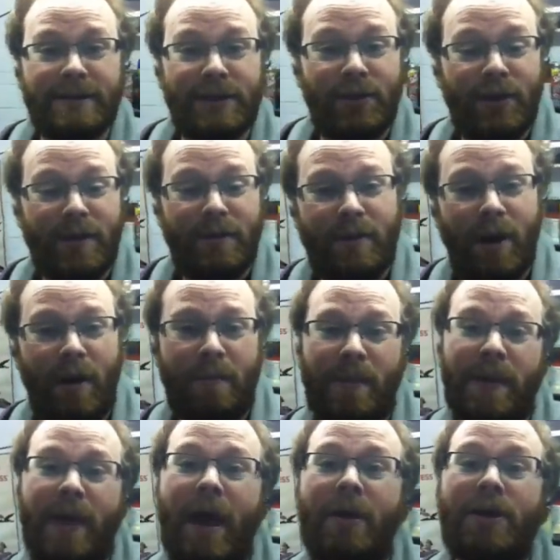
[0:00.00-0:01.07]
Sorry we can't
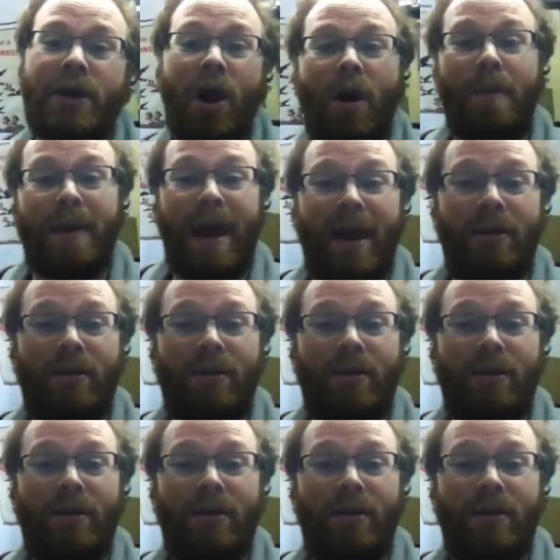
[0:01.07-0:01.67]
be there and you can't be